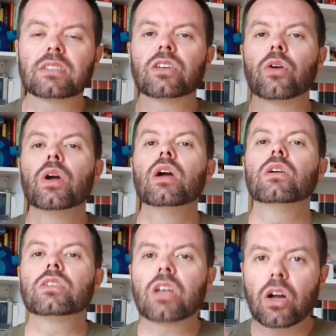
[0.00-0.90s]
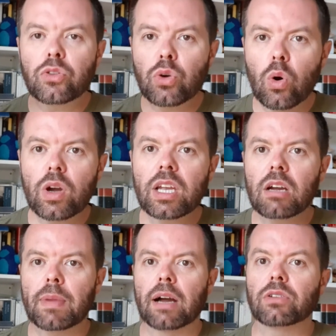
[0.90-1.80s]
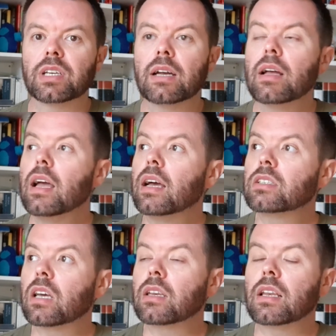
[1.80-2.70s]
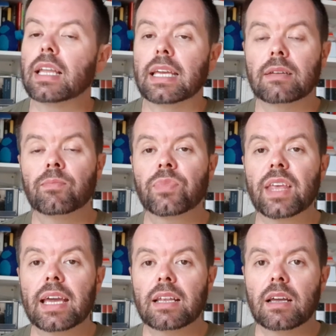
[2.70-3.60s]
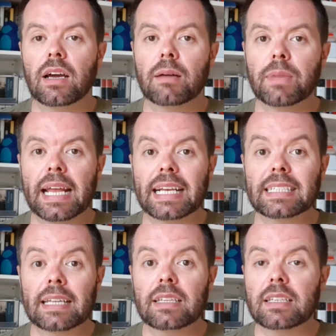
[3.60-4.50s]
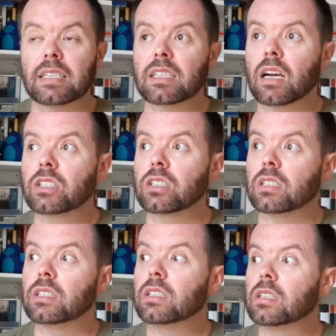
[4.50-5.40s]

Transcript: So you start talking about it, suddenly in an extended discussion,